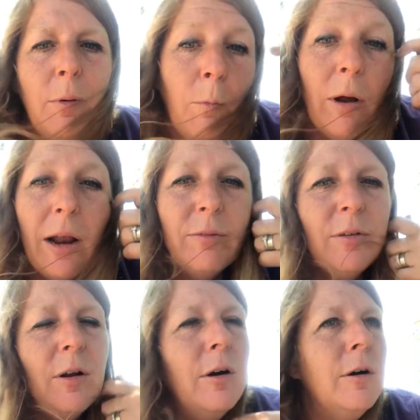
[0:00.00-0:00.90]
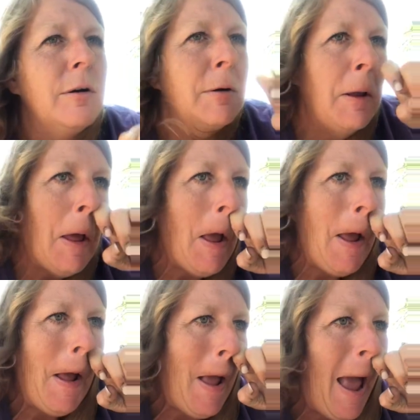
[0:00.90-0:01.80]
what I've learned,
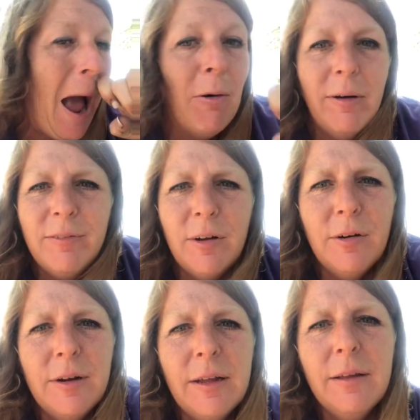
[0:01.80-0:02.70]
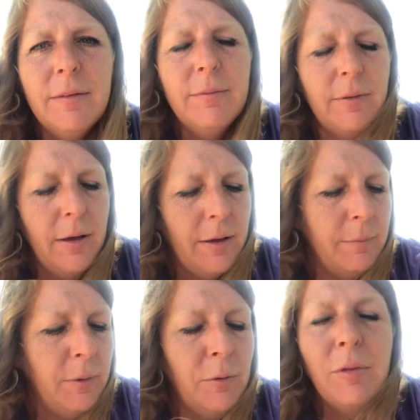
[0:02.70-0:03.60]
how I've learned it,
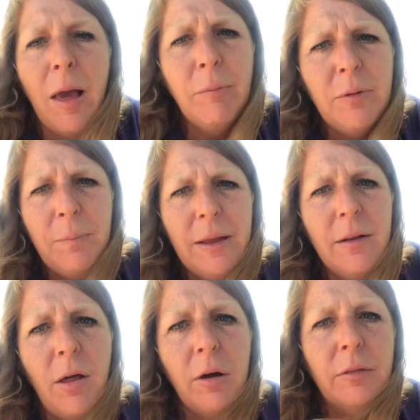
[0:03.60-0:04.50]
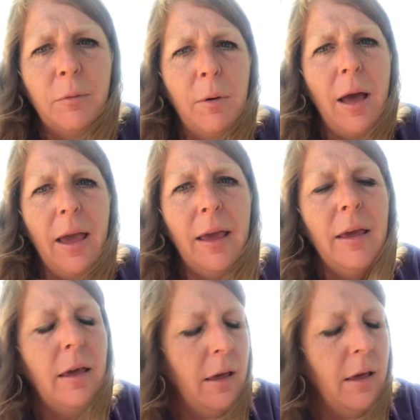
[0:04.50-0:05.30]
who's helped me along the way.